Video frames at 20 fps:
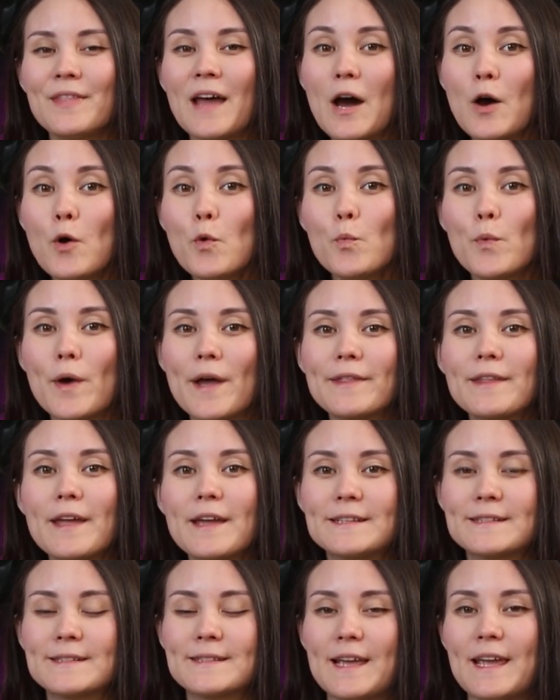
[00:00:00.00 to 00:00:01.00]
Now, when
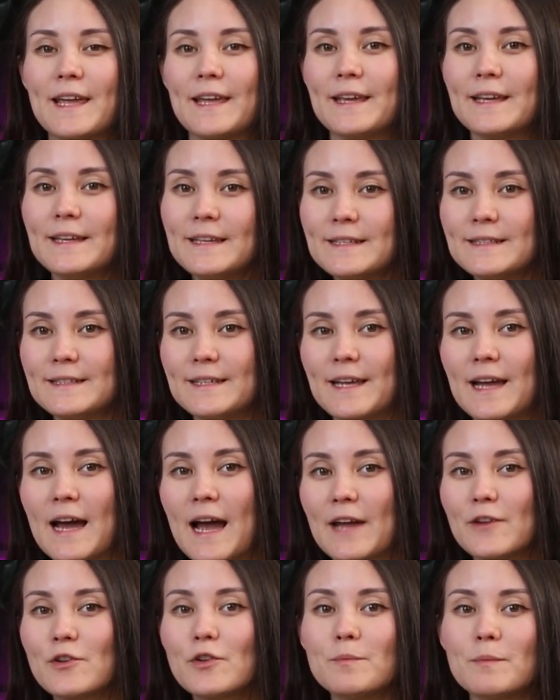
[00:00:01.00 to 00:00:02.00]
I say easy,
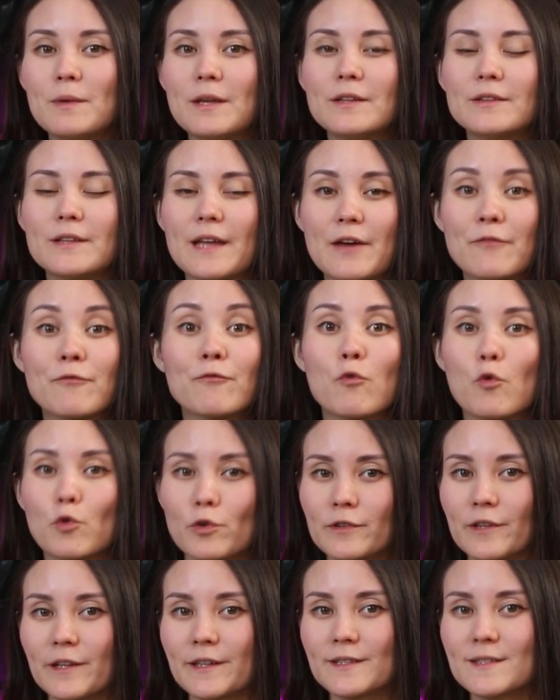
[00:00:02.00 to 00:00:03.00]
I don't mean
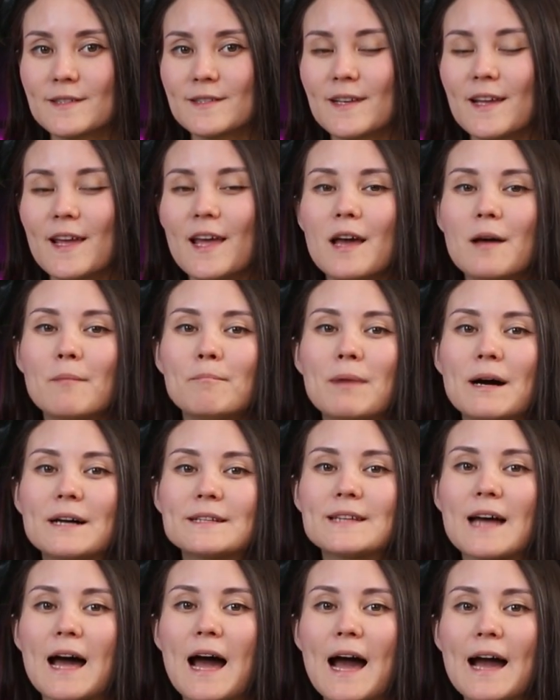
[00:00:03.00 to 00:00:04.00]
effortless,
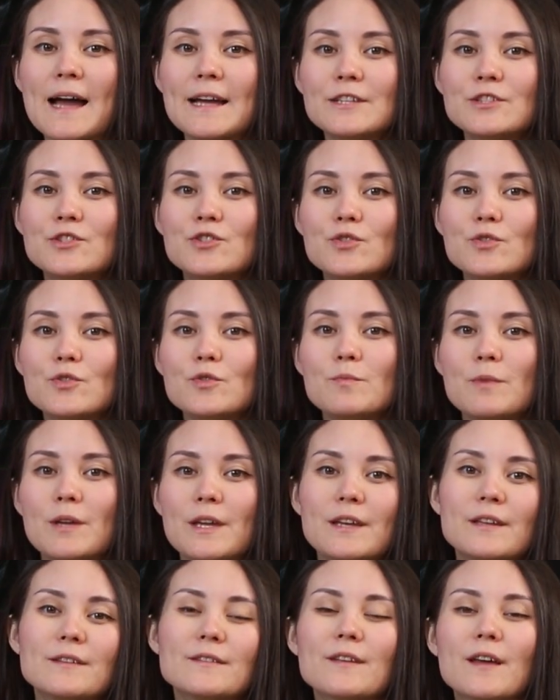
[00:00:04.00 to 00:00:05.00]
but I do
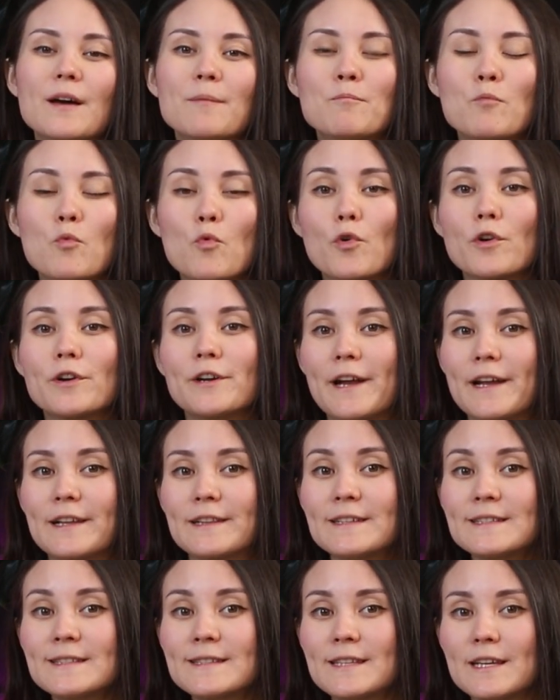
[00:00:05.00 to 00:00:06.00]
mean more
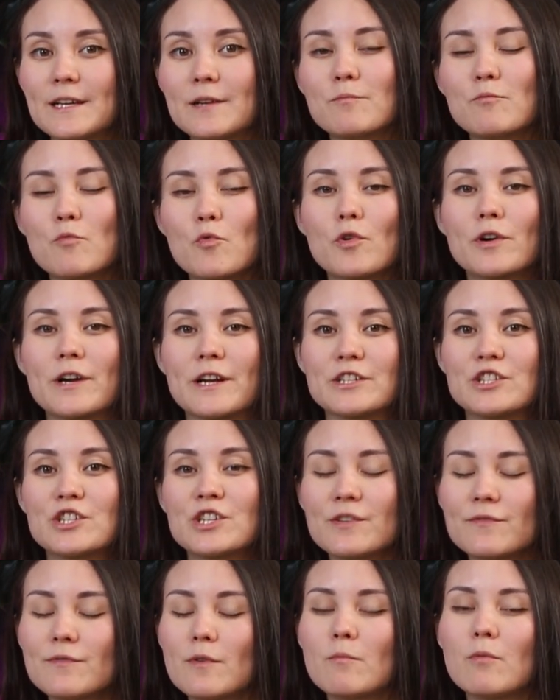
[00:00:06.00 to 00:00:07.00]
realistic, more
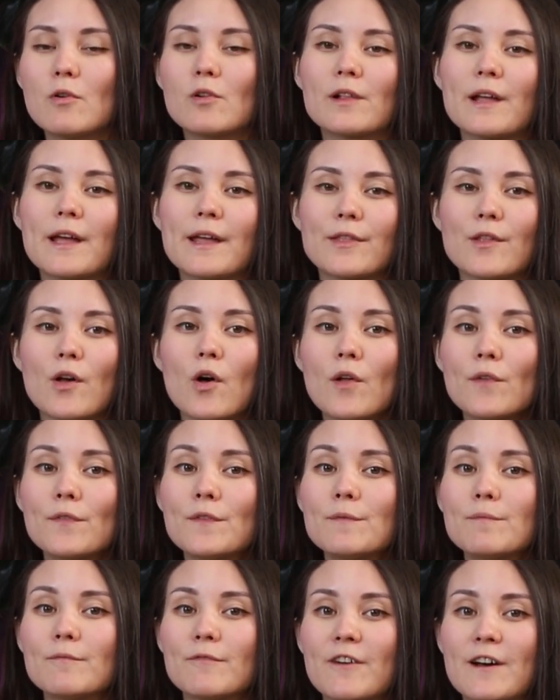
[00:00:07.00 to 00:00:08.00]
achievable, and
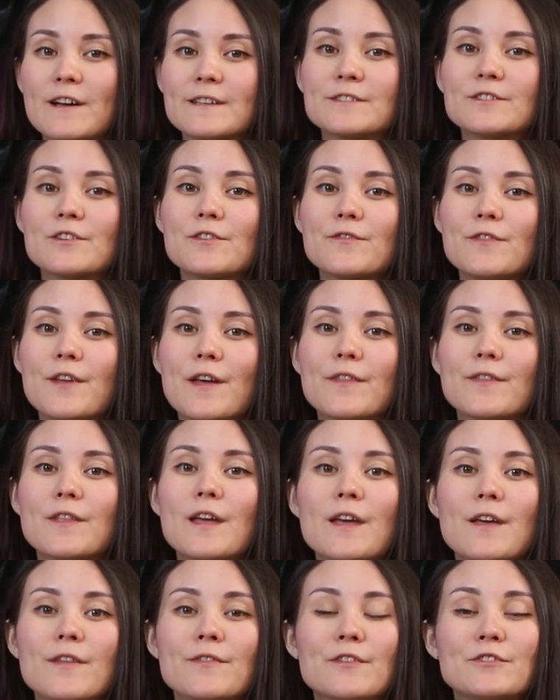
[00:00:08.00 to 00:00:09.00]
often faster than
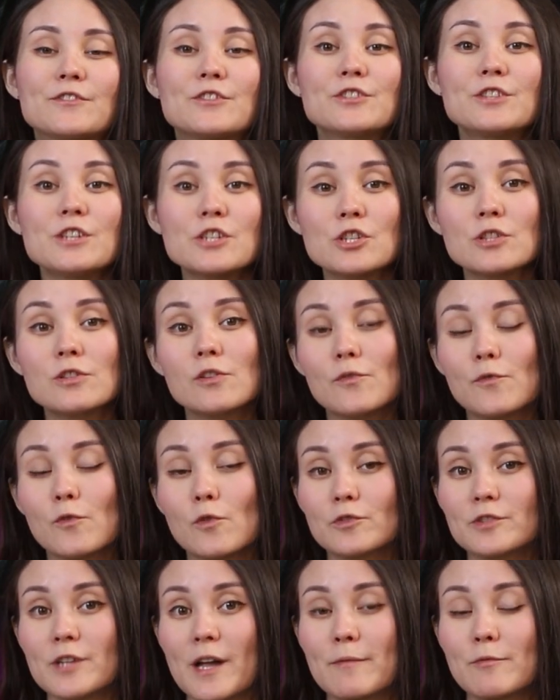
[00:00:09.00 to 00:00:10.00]
the traditional
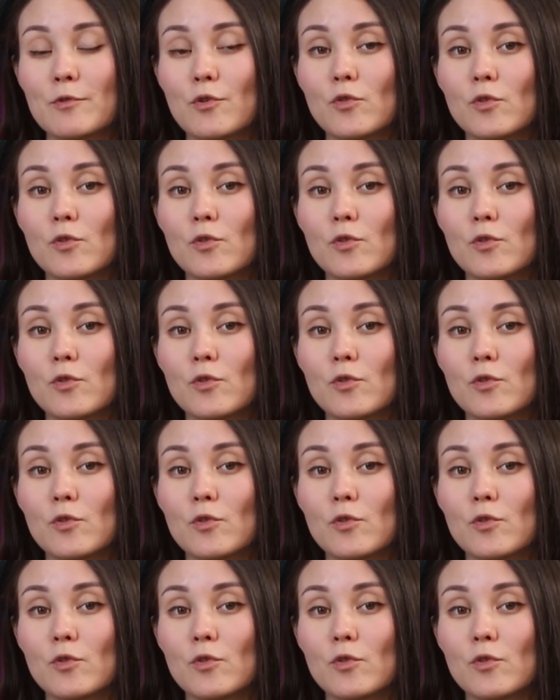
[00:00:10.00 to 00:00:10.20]
full-time